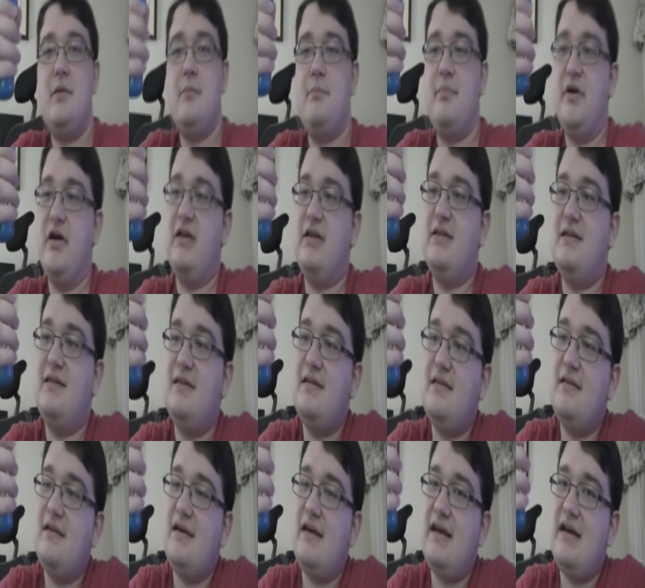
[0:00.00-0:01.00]
But
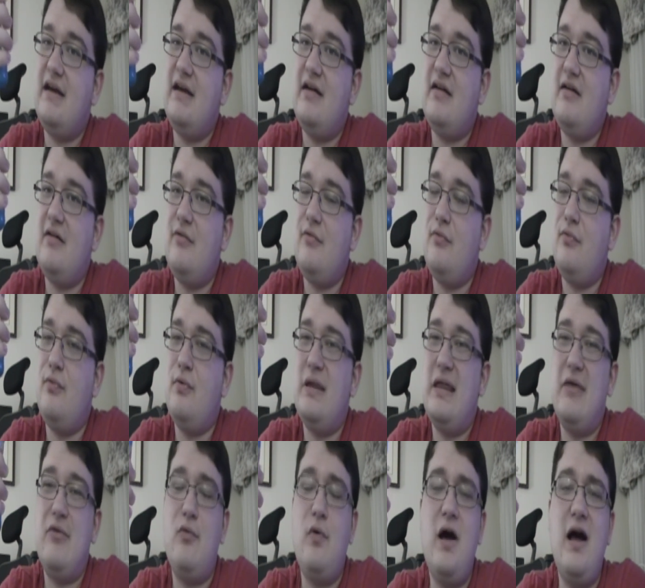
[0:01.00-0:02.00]

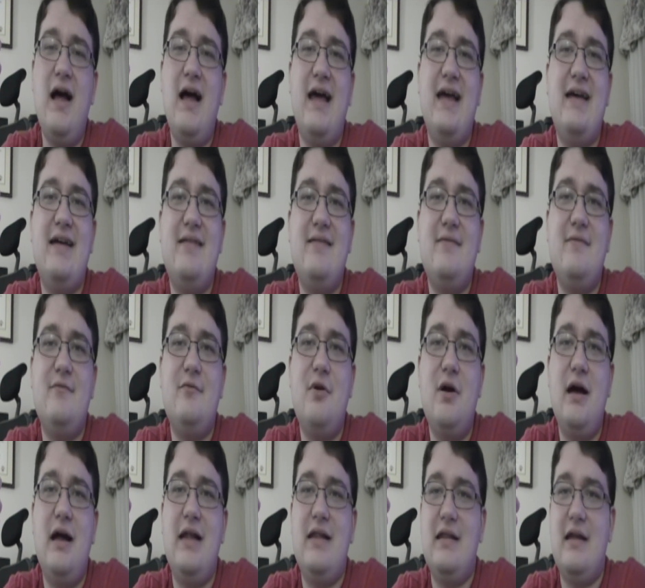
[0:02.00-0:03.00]
why?
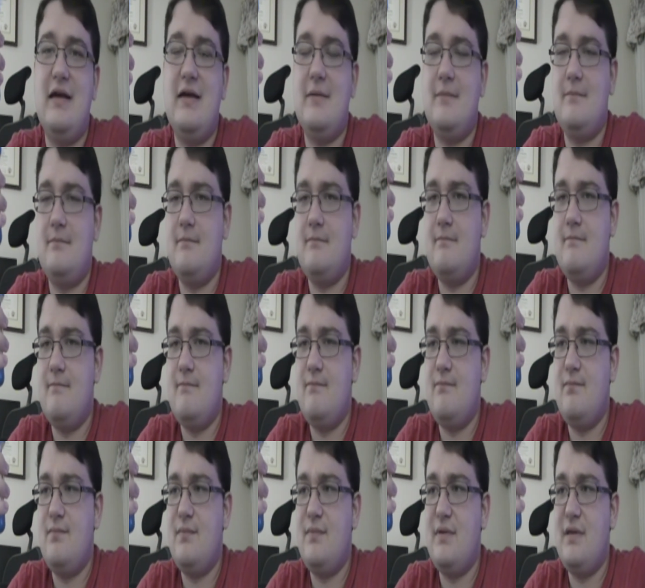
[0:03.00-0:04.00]
Why?
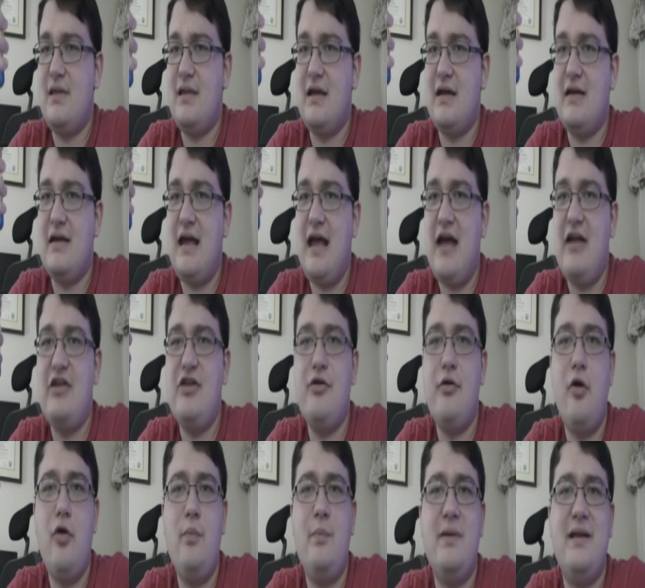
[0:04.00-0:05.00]
Like how do you
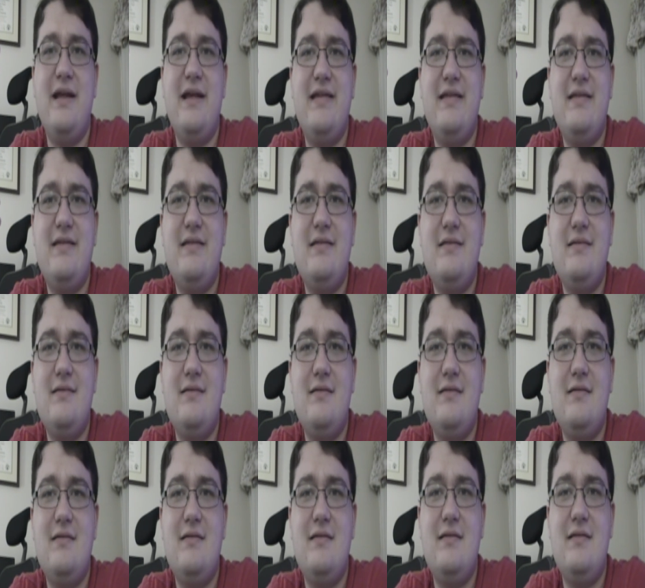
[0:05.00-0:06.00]
open it?
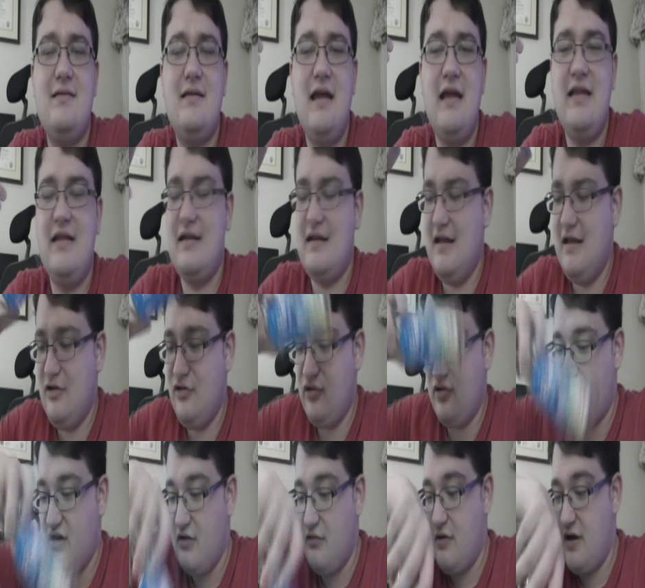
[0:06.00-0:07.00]
It's an
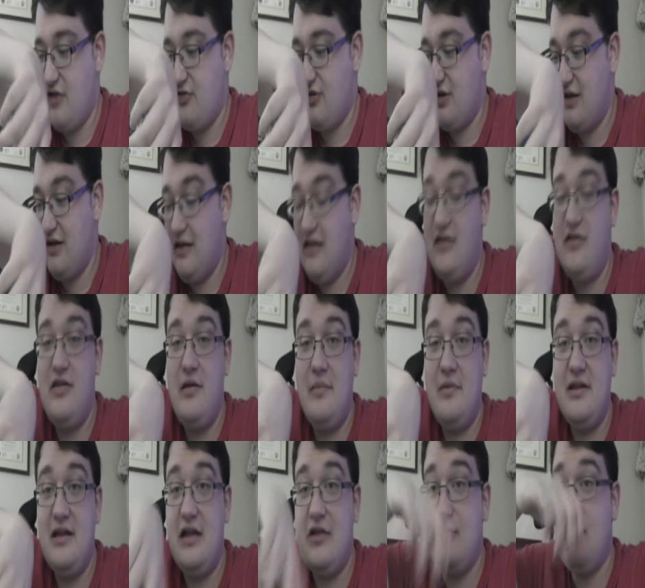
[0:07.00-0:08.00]
interesting question, and it's
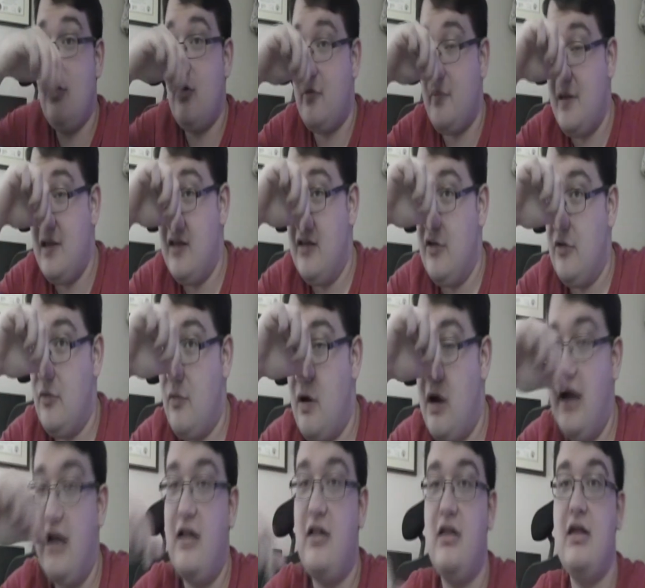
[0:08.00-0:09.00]
something that took me a little
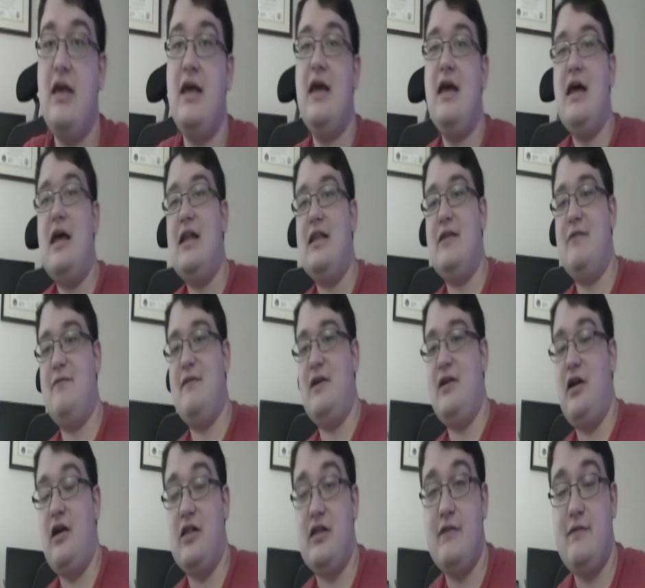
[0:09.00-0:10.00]
while to
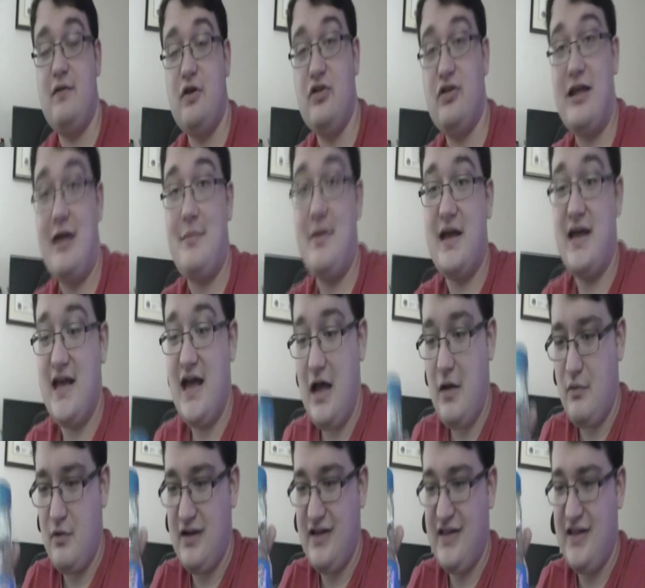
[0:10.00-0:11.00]
figure out the first time I
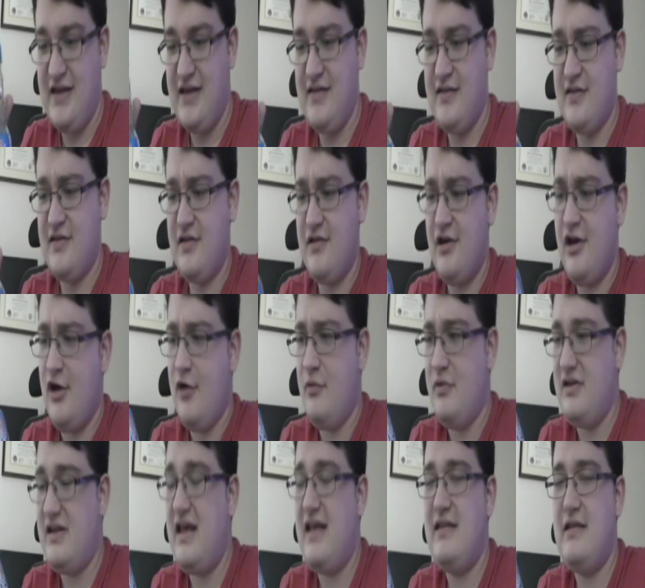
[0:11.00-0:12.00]
got one of these,
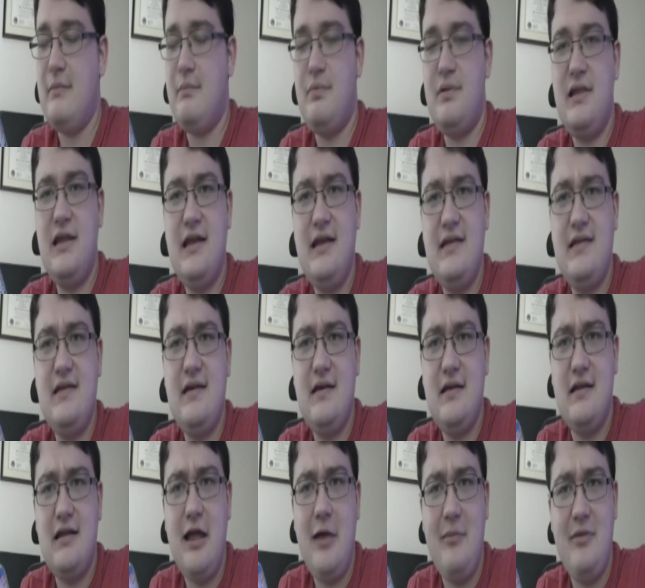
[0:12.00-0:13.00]
which has a
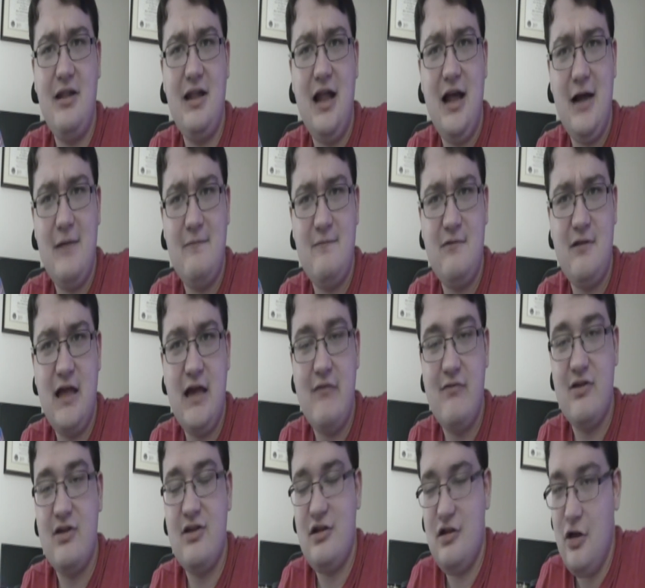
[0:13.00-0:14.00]
pleasing lemon-lime
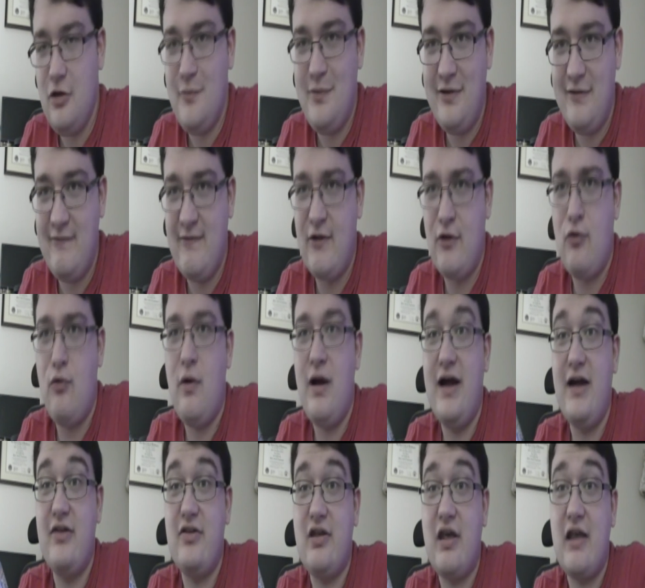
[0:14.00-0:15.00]
flavor. It's a little bit of an
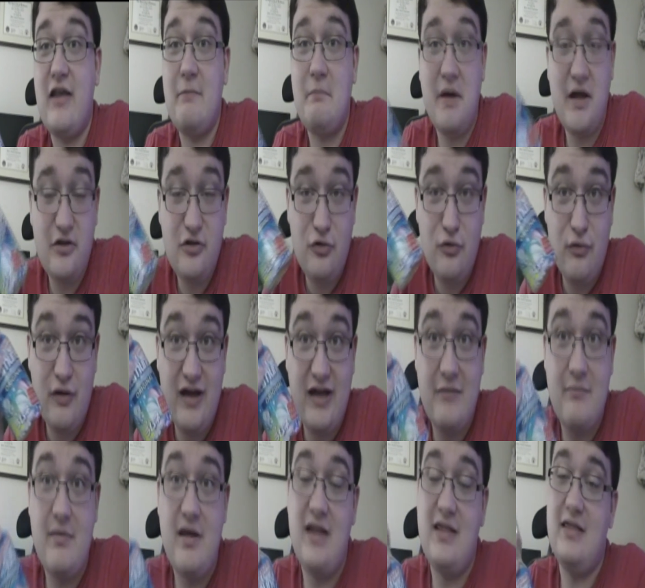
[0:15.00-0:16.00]
acquired taste, but I do
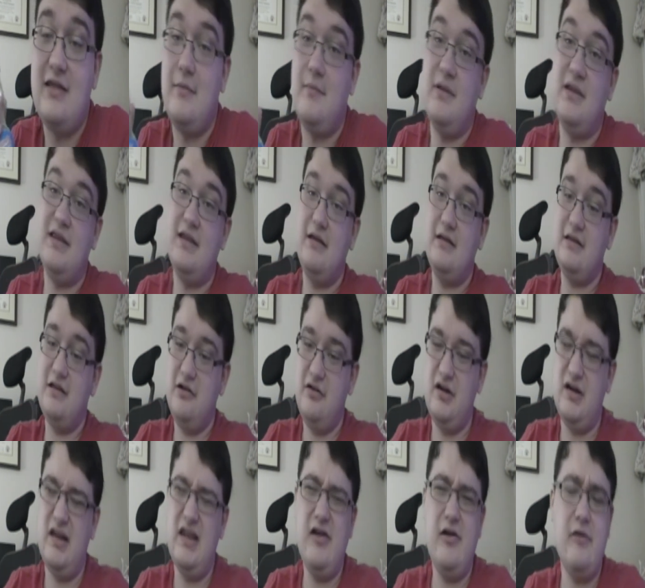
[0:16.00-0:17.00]
recommend them, and they're
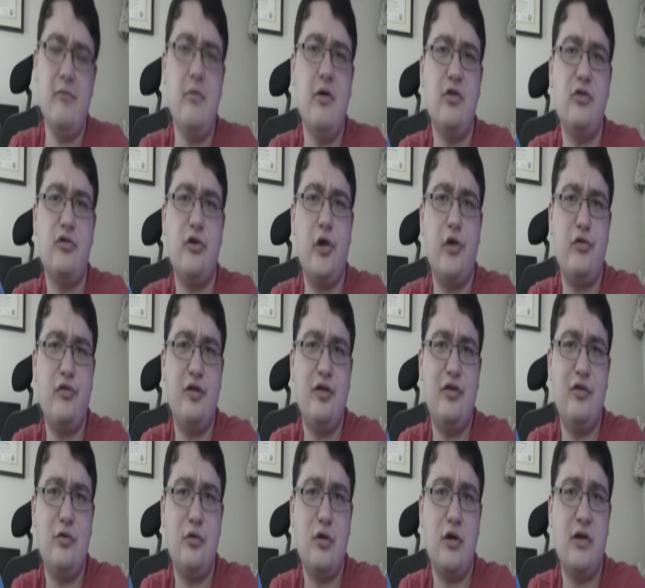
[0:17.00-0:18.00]
in most grocery
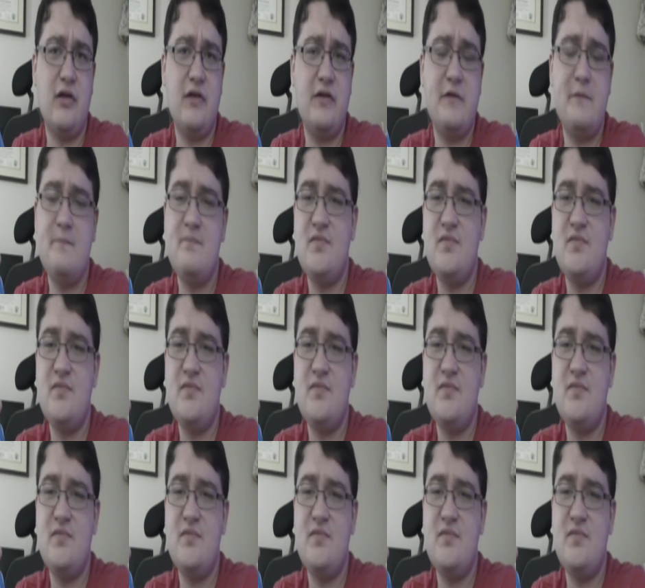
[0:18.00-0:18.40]
stores